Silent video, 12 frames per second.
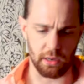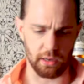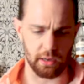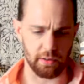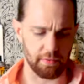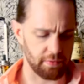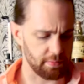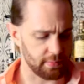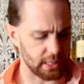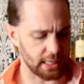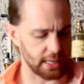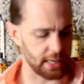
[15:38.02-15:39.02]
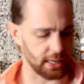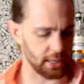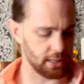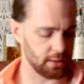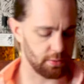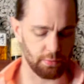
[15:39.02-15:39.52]
of my
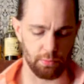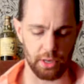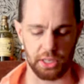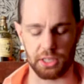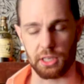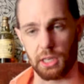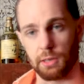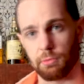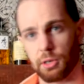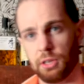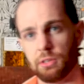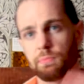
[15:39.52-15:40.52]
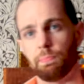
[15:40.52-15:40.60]
whiskey. We're gonna use